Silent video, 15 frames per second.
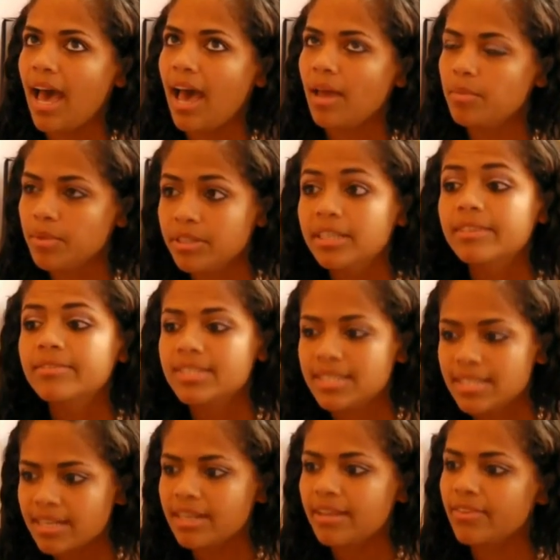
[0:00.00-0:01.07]
I believe is
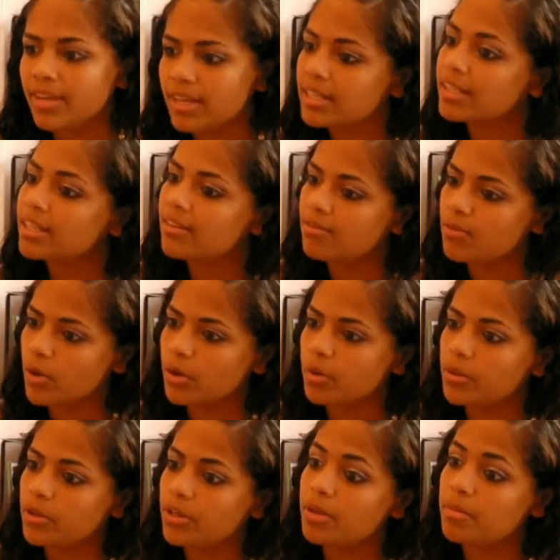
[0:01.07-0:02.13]
significantly
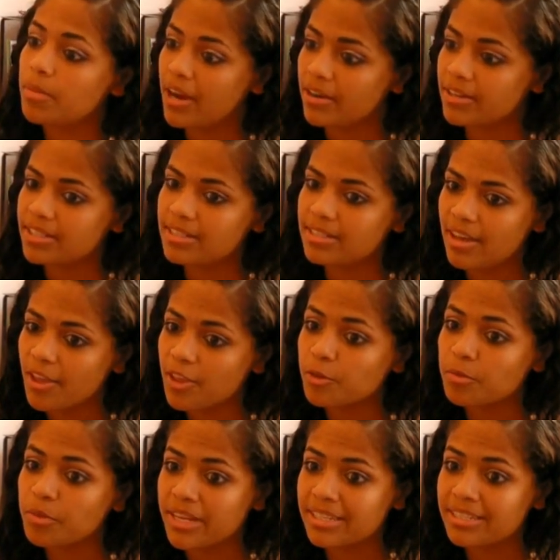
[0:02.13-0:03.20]
affordable in comparison to
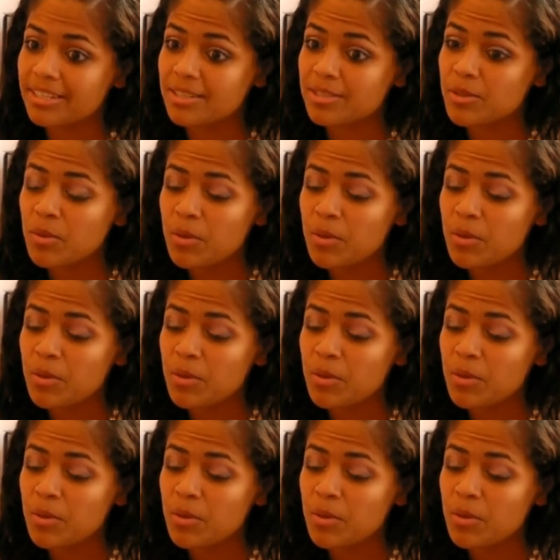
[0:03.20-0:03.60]
other places.